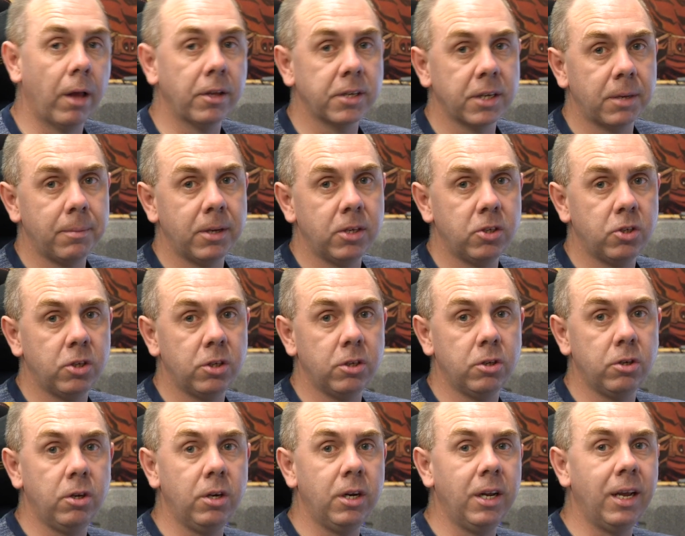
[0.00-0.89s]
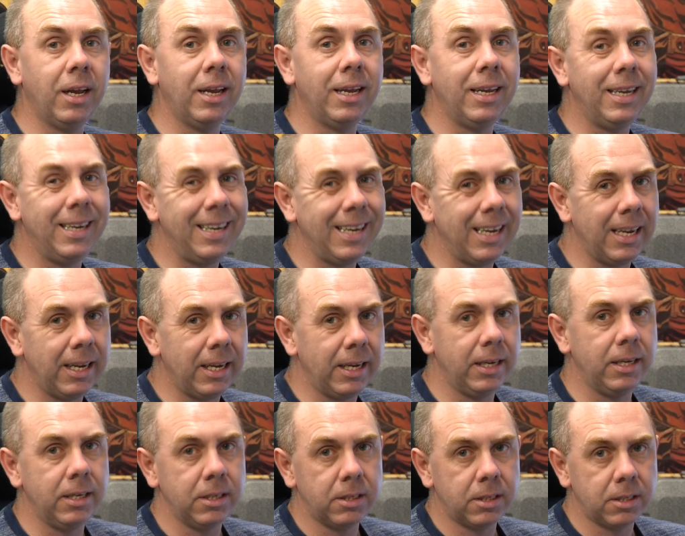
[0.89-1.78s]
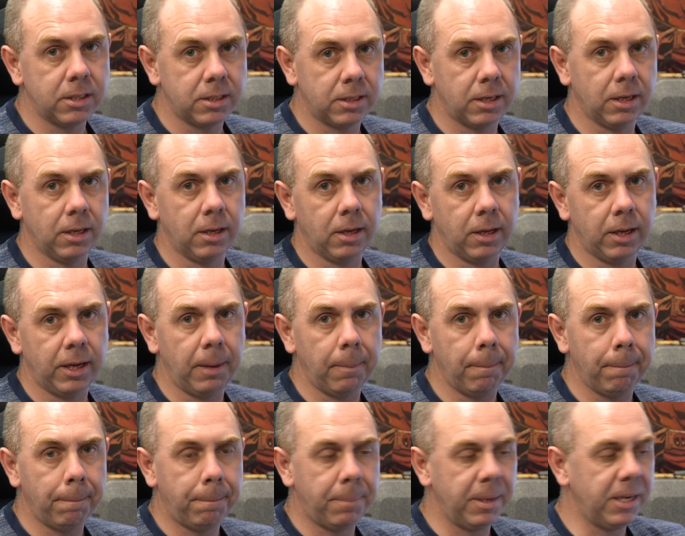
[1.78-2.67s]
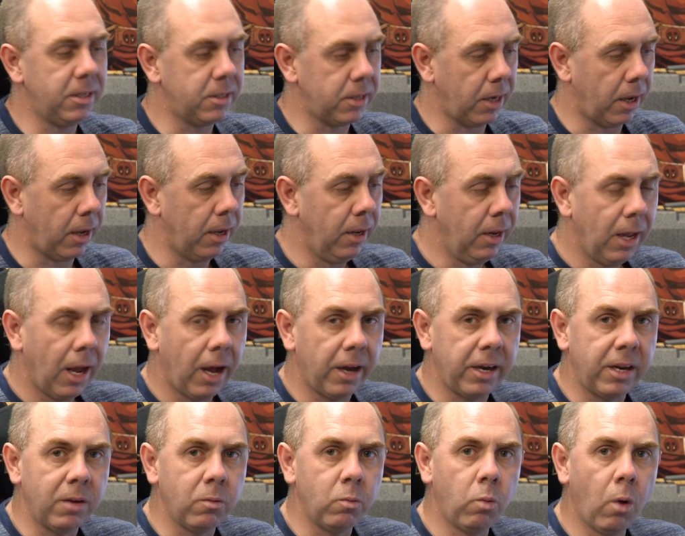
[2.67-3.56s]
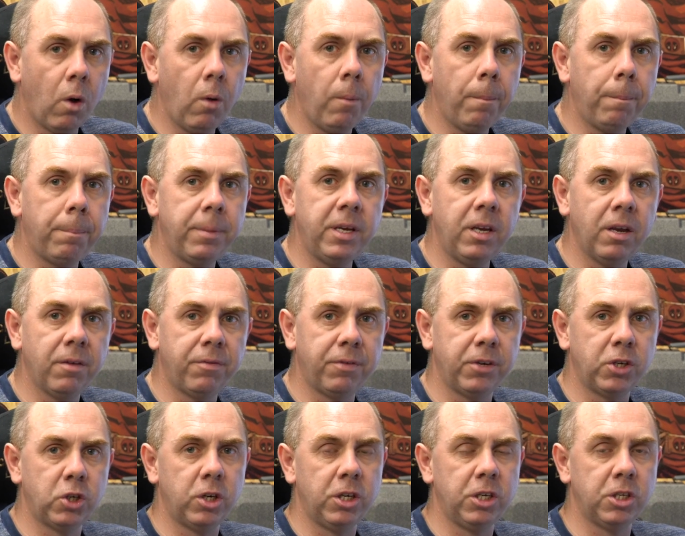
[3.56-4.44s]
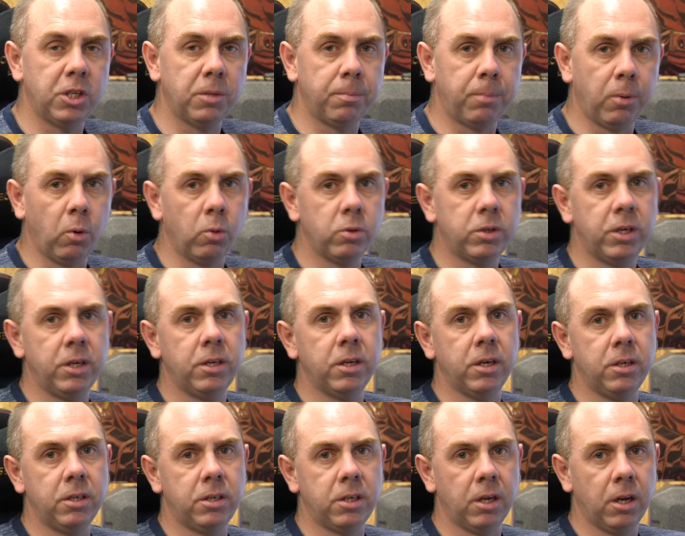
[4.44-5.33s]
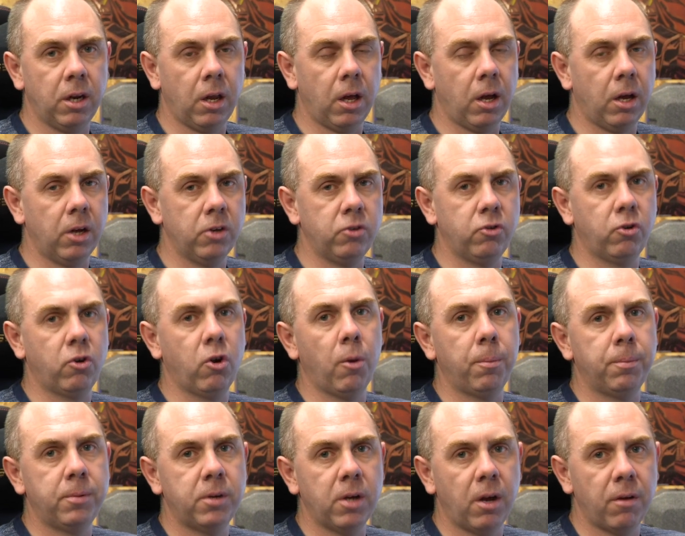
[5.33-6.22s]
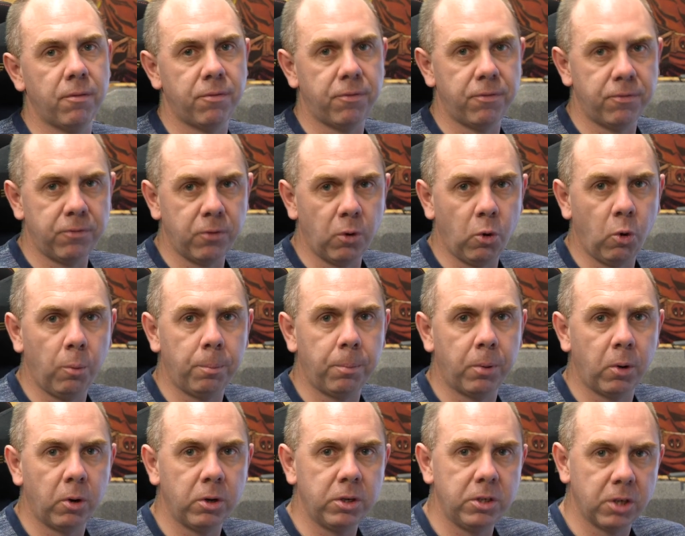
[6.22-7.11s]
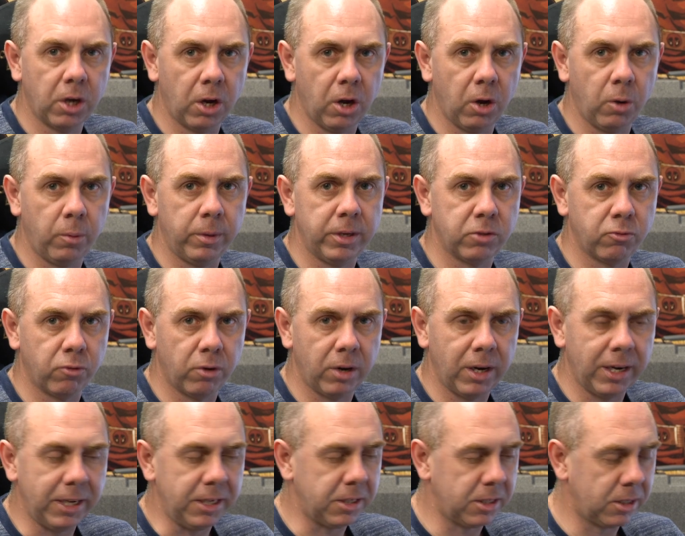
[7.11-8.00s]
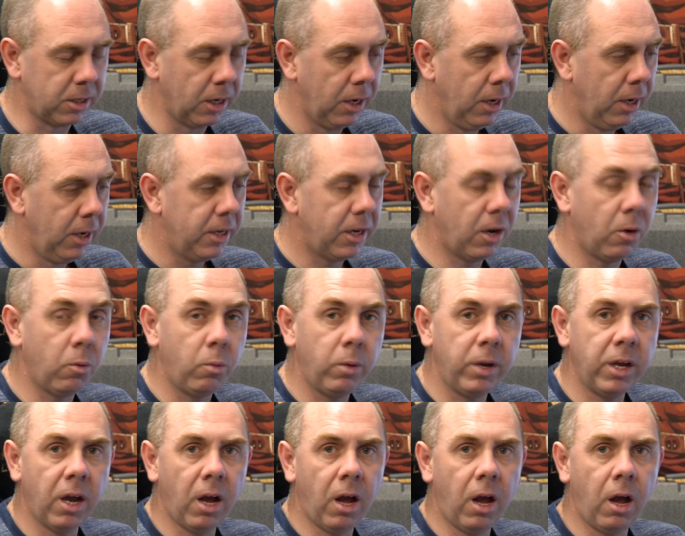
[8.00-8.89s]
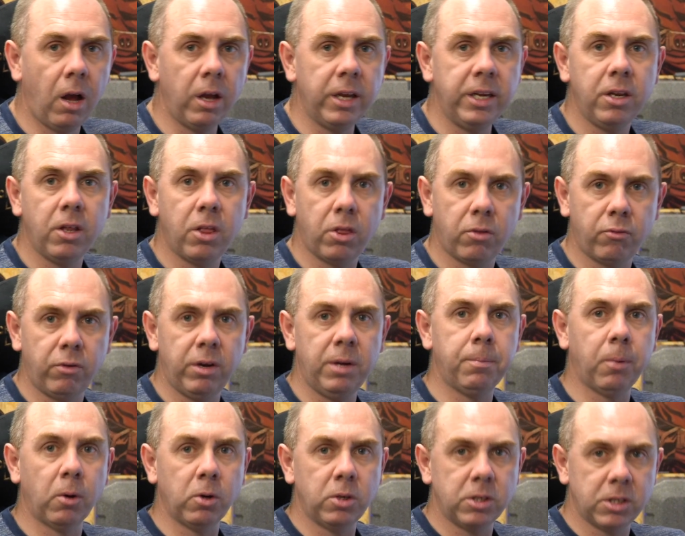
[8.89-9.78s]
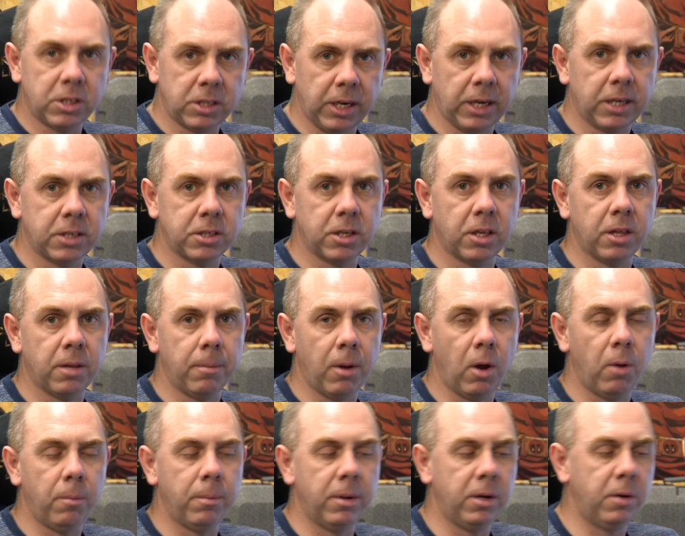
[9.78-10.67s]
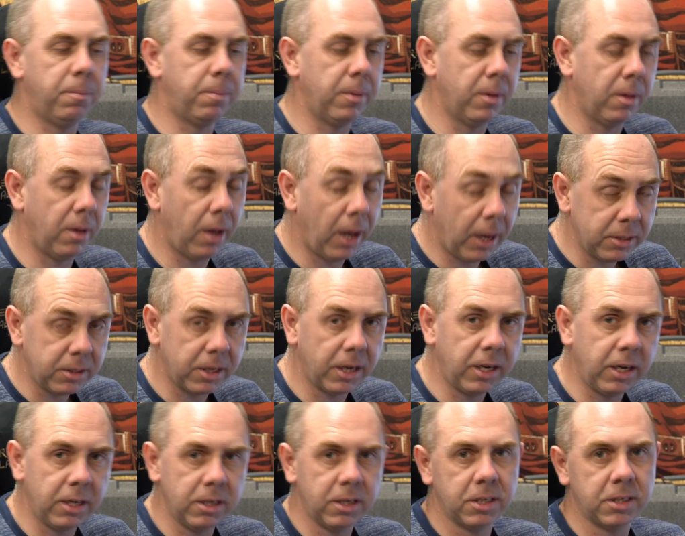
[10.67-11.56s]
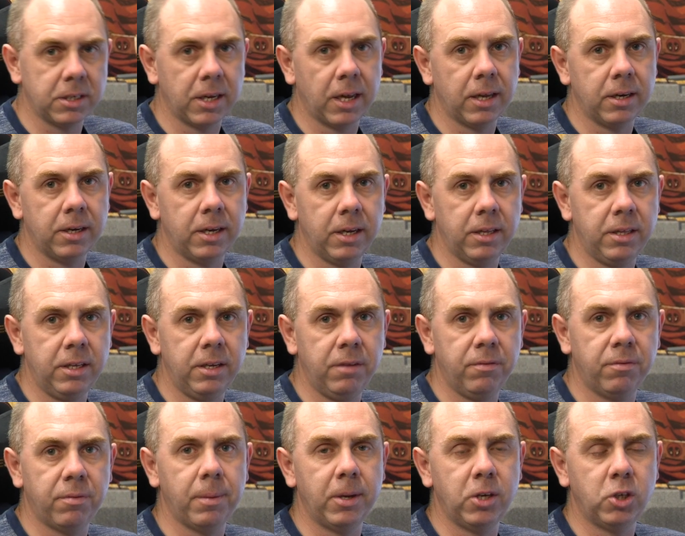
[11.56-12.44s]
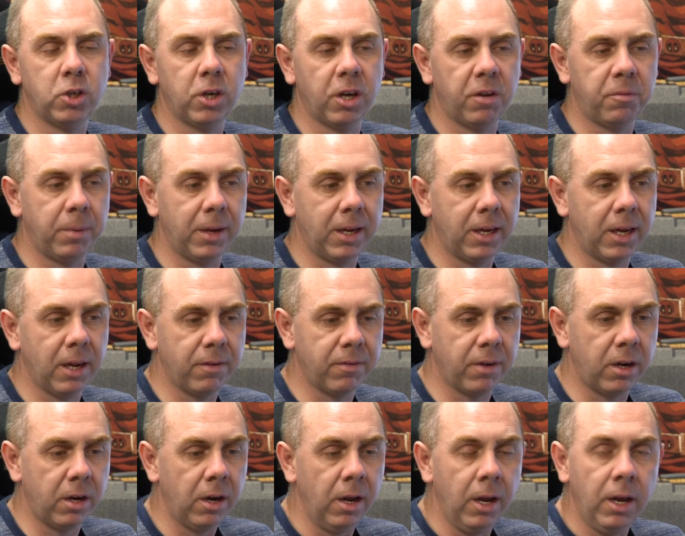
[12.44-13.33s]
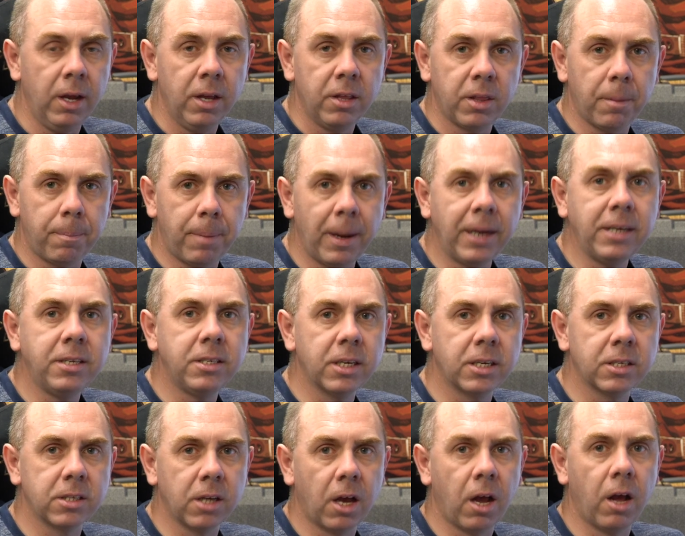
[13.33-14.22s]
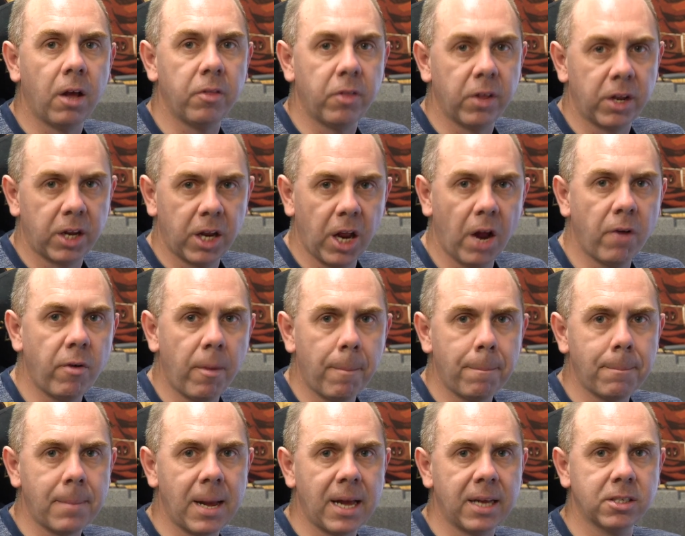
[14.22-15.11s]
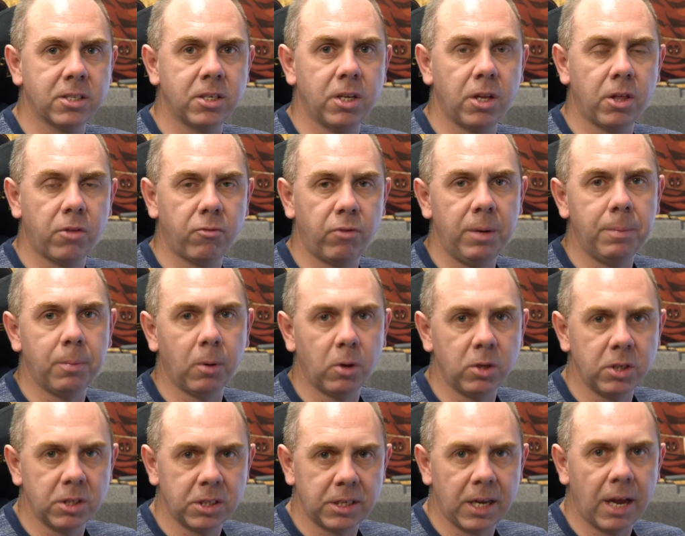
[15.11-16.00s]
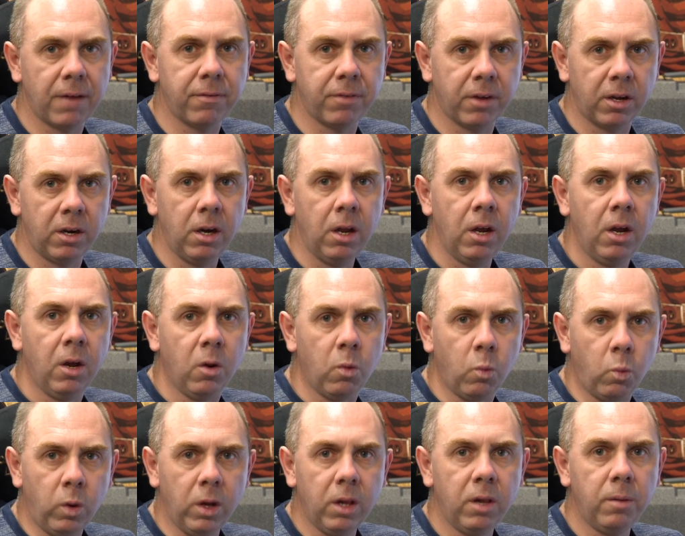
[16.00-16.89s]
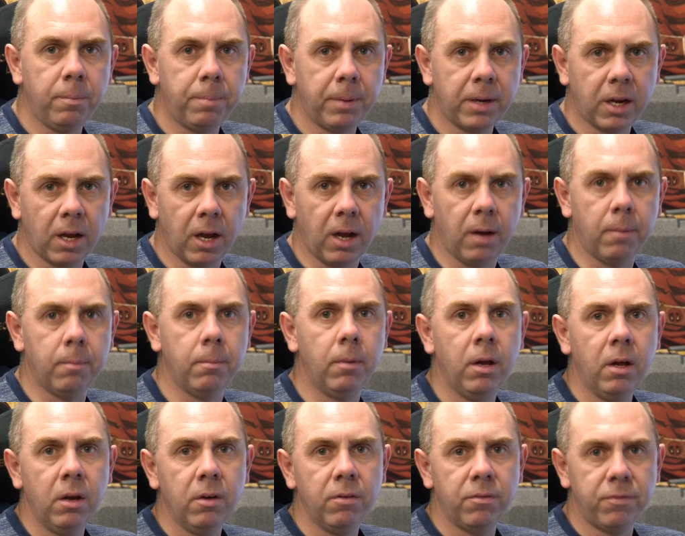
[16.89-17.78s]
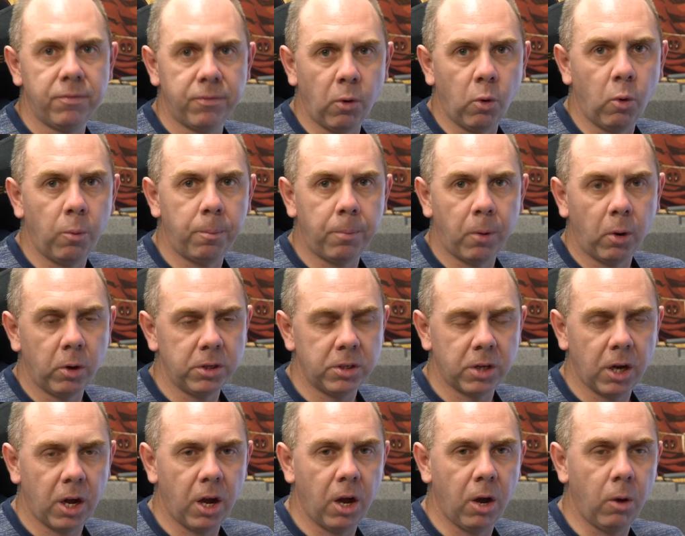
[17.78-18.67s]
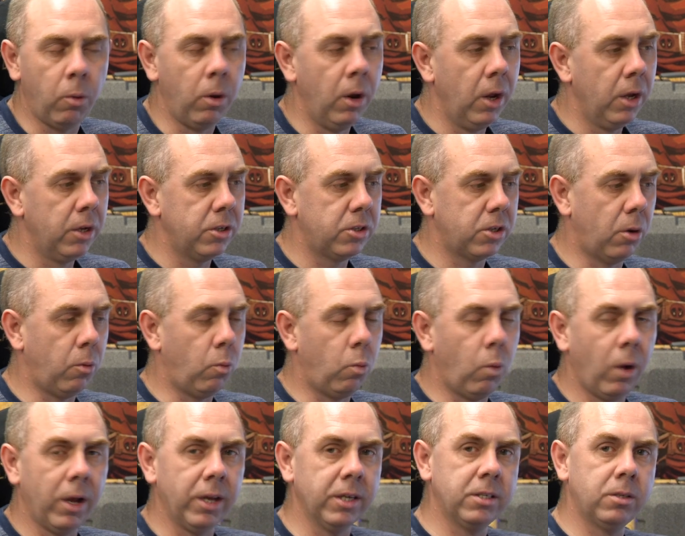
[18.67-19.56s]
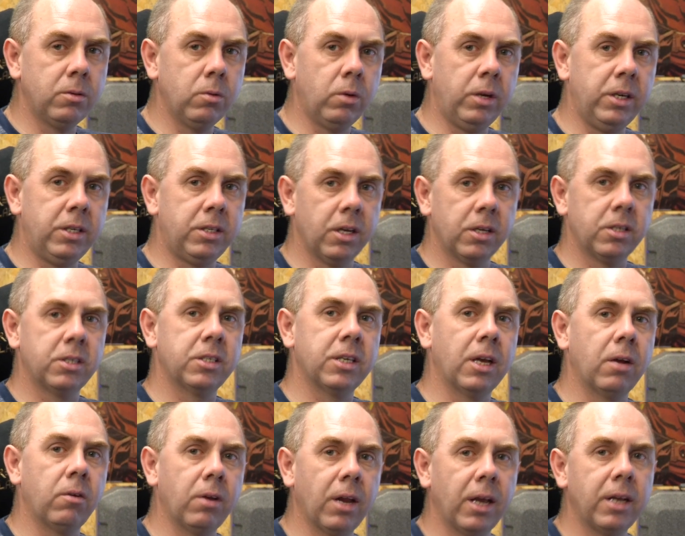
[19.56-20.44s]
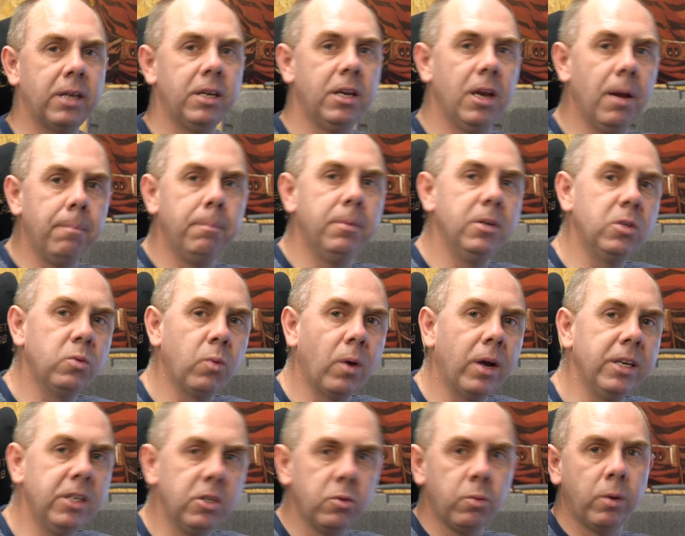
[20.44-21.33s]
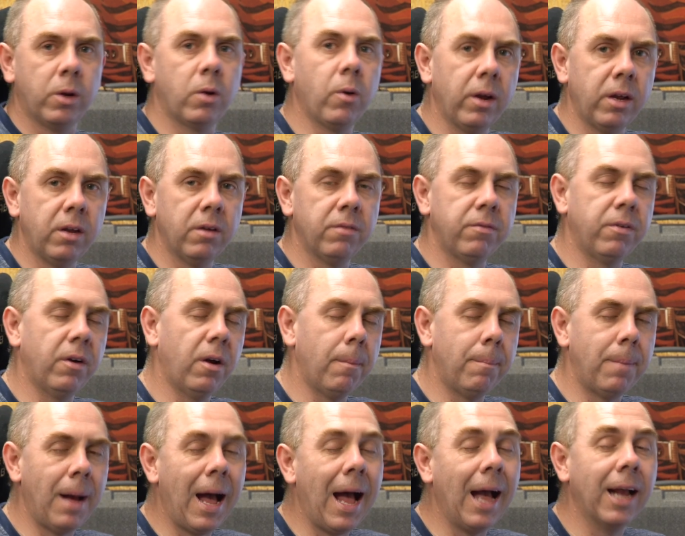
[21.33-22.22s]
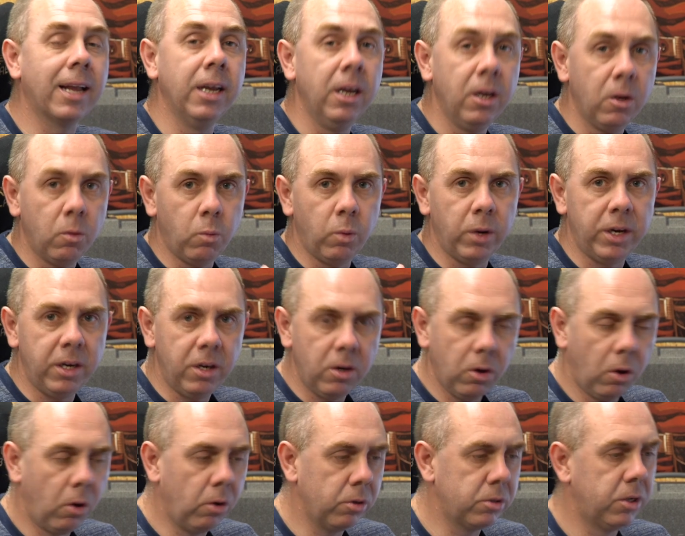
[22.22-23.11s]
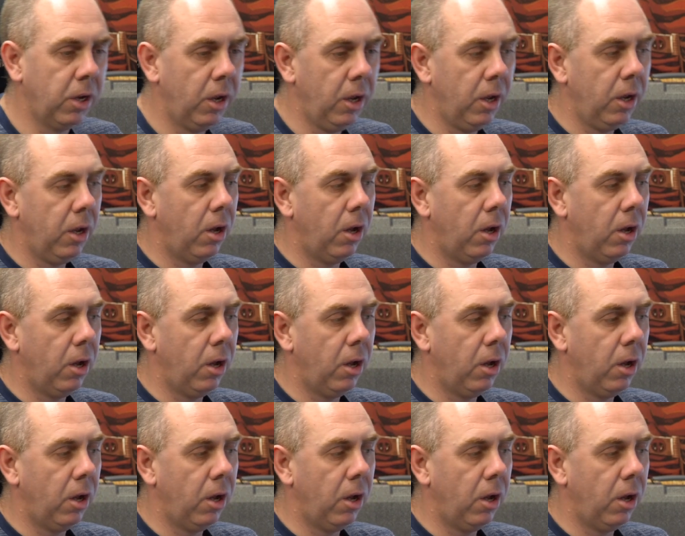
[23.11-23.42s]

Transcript: As I mentioned earlier, it is still in beta and it won't be officially supported until ArduCopter 4.0 is released. Now, we are in 3.6 at the moment, but as I understand it and the information I've been given, the basics are the current master 3.7 will become 4.0. So whilst it does sound like numbers wise we're quite far back, we're not.